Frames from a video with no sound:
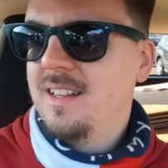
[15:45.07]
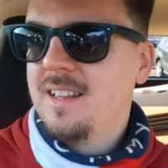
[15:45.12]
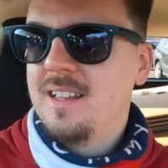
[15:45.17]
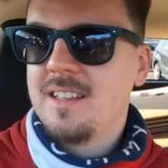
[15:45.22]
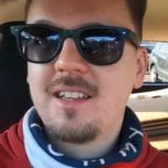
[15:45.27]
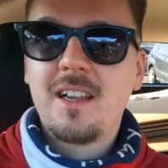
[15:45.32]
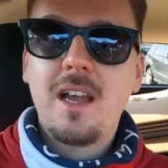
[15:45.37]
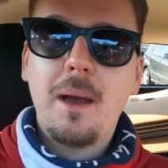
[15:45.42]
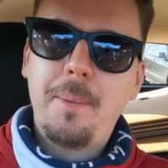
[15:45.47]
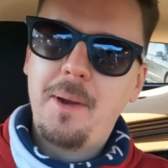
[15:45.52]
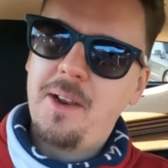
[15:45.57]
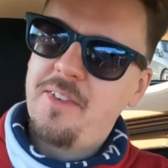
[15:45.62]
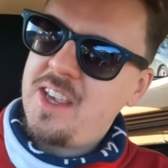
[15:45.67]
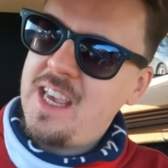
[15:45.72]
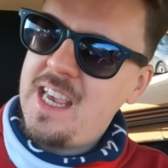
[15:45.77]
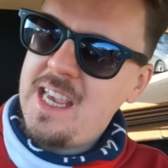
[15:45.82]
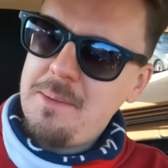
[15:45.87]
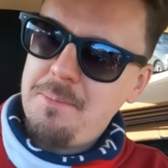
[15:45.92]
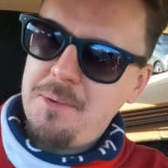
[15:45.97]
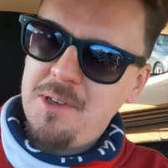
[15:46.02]
There's a couple of
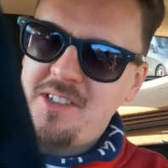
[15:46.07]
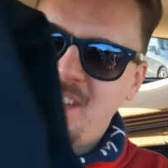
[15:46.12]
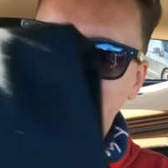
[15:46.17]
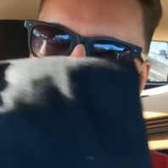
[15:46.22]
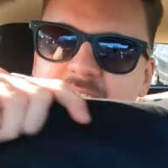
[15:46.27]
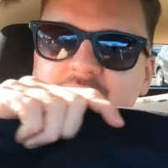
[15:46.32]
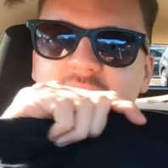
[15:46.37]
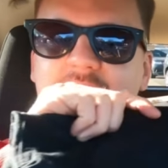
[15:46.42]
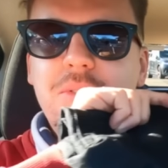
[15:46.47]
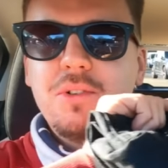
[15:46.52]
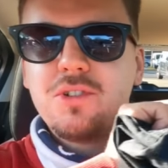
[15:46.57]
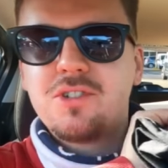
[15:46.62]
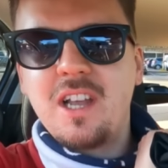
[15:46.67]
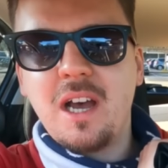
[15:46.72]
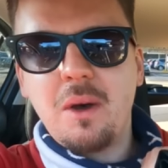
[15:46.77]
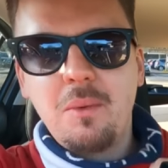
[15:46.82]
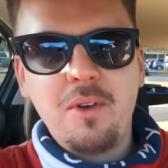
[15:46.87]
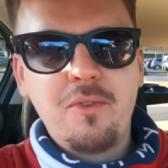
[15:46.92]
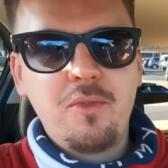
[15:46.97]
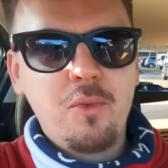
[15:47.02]
keepers in here. We'll
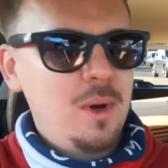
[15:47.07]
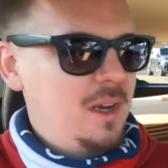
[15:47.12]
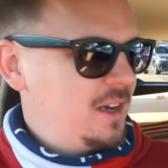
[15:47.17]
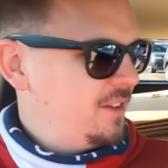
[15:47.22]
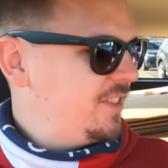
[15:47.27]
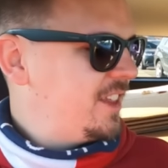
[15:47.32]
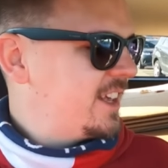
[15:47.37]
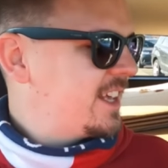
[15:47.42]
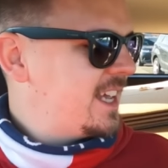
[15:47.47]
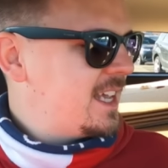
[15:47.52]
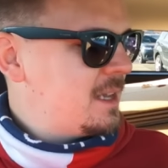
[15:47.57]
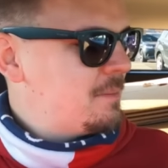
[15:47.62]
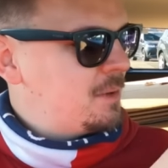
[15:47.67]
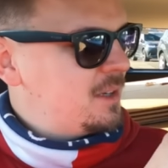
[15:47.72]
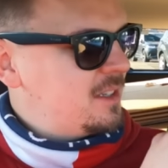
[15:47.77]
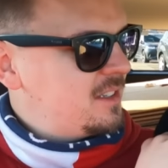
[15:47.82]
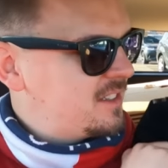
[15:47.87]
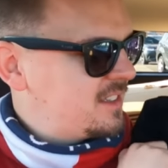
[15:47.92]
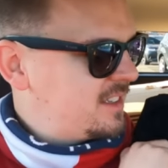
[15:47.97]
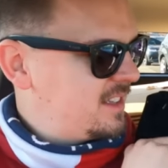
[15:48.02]
start with one of the
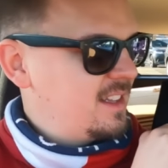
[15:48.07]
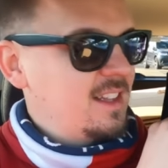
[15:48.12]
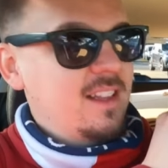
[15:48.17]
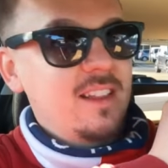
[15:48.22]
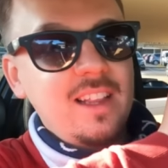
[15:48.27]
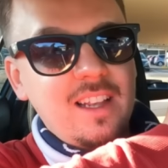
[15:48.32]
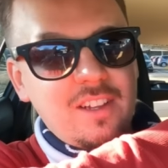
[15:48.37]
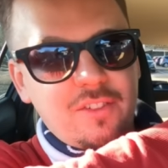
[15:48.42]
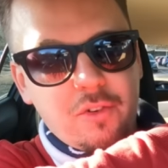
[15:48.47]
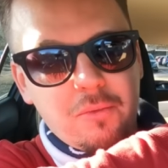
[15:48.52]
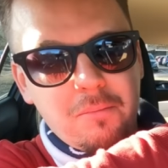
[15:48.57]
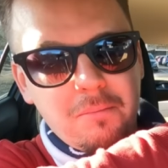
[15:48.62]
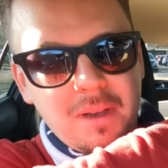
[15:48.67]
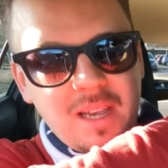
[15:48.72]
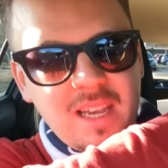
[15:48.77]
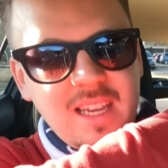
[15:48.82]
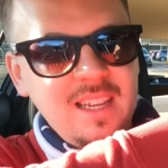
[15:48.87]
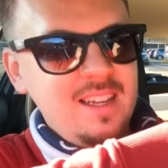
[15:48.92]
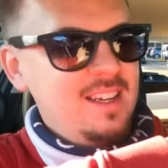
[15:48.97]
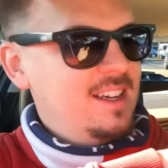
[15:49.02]
keepers. That's for
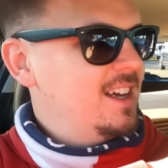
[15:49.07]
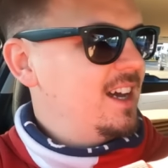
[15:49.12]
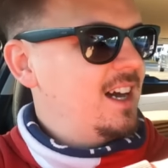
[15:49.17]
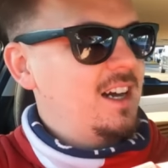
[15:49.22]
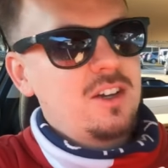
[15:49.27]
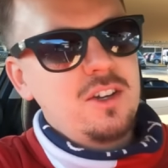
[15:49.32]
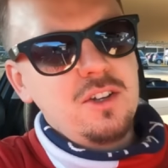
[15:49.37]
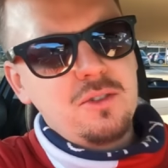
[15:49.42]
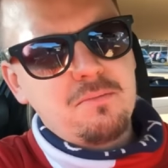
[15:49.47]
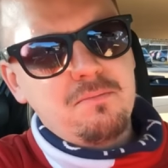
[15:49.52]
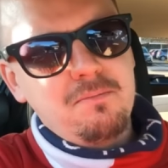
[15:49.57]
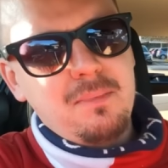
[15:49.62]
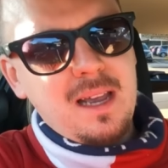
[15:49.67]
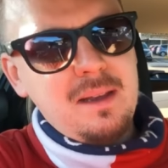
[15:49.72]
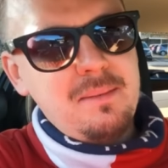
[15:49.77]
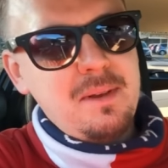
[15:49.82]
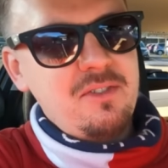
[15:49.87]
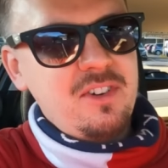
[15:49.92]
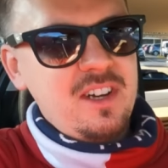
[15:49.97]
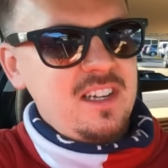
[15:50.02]
me. I could
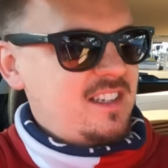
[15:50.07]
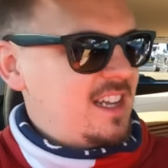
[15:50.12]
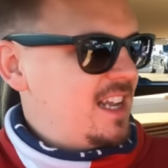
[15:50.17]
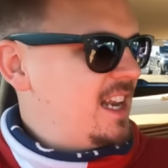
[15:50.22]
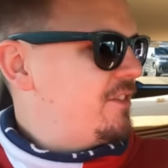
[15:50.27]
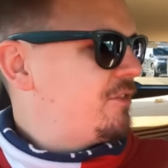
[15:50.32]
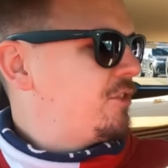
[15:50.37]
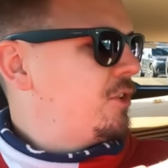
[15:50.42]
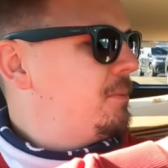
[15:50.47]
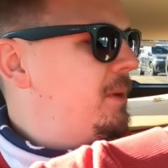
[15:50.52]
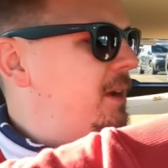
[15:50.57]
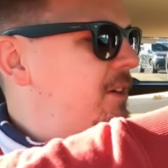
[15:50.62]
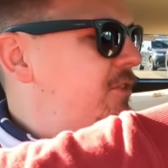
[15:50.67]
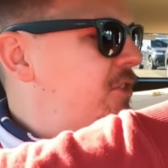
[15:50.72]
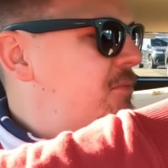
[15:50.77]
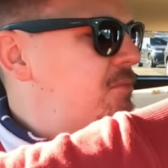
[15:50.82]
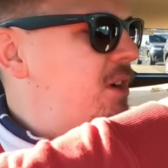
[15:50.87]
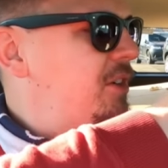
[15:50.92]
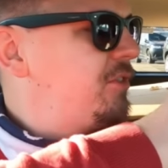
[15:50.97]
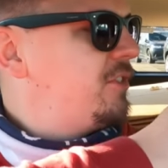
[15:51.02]
maybe resell it for a bit of
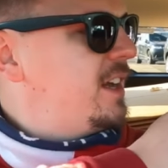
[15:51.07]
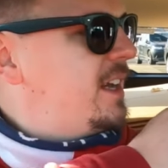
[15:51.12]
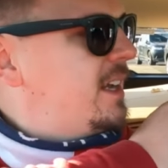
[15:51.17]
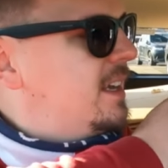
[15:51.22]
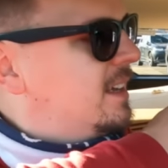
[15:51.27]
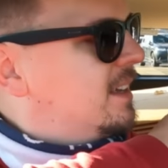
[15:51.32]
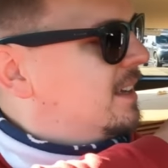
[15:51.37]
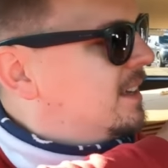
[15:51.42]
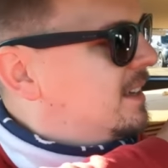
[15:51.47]
a profit.